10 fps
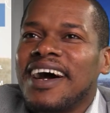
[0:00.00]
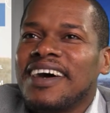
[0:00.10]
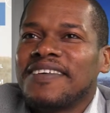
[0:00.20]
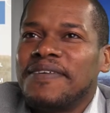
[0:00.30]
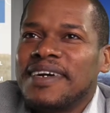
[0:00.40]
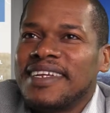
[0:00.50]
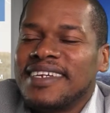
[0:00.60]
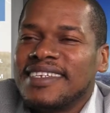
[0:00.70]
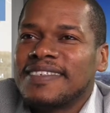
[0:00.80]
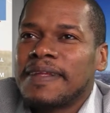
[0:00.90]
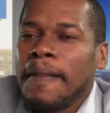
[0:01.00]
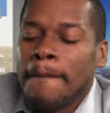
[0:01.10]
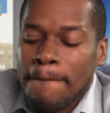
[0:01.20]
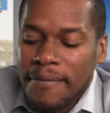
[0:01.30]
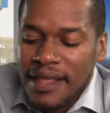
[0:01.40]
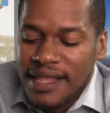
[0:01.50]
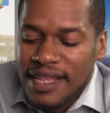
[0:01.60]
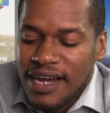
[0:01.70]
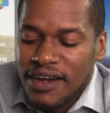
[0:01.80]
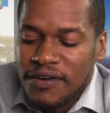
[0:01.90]
Other one is,
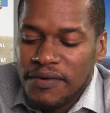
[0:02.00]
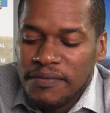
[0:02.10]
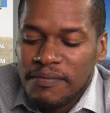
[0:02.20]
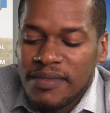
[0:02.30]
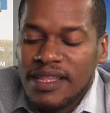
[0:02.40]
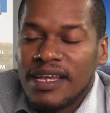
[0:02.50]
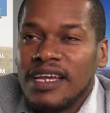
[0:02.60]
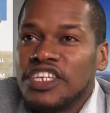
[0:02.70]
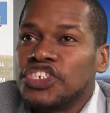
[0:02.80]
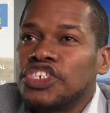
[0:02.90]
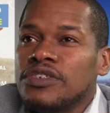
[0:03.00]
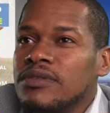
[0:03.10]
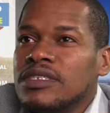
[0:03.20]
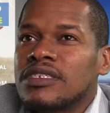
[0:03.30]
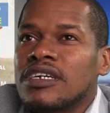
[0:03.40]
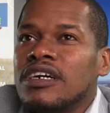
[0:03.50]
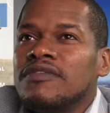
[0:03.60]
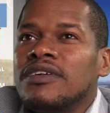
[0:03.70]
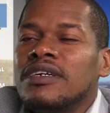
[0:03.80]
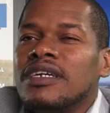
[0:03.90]
now, insurance
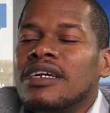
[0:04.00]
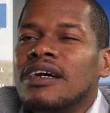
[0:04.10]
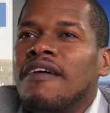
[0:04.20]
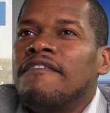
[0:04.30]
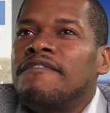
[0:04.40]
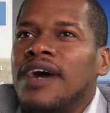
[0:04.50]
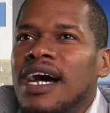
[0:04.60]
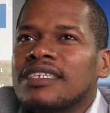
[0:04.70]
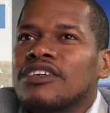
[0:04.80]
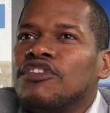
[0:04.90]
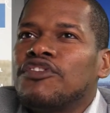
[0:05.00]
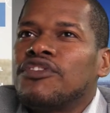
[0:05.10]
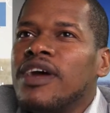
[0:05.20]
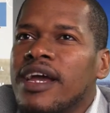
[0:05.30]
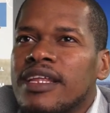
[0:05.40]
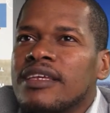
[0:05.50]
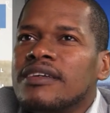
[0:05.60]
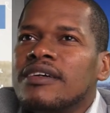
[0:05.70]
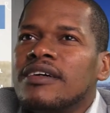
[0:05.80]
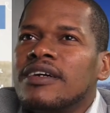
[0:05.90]
covers a vast
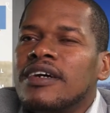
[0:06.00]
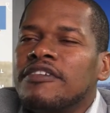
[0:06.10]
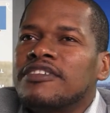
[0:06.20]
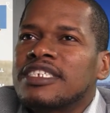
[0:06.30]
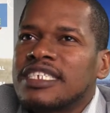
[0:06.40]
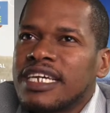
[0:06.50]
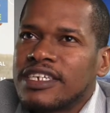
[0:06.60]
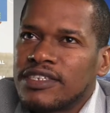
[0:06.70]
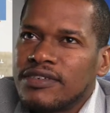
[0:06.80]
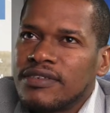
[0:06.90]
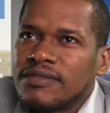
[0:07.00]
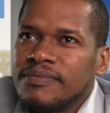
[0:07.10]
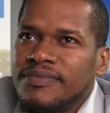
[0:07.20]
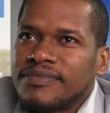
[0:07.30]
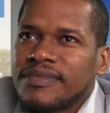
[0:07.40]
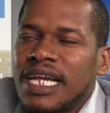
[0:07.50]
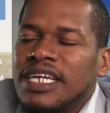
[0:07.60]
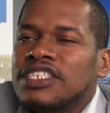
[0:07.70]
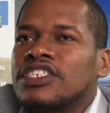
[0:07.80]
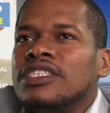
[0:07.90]
variety of sector.
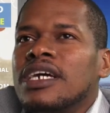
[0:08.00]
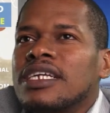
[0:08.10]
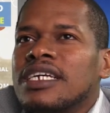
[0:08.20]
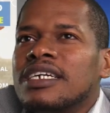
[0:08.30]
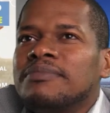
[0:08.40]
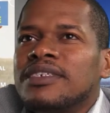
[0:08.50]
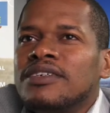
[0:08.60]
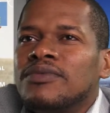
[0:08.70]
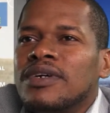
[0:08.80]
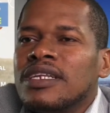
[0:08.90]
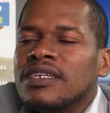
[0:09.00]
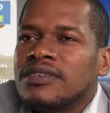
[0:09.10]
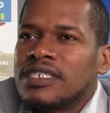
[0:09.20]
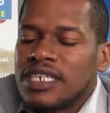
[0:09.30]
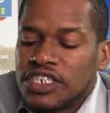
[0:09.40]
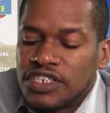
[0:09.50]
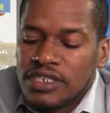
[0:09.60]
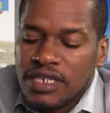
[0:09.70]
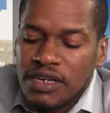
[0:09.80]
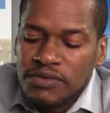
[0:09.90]
It's not going to be one little
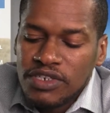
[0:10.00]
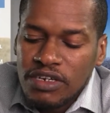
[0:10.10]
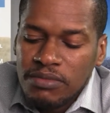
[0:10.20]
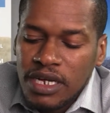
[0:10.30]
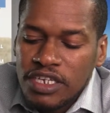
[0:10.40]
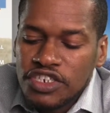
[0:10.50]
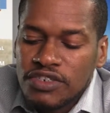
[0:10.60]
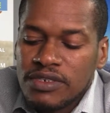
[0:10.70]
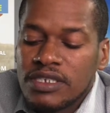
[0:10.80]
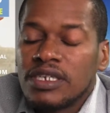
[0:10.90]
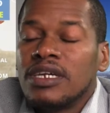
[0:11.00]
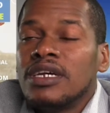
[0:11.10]
section that we talk about insurance.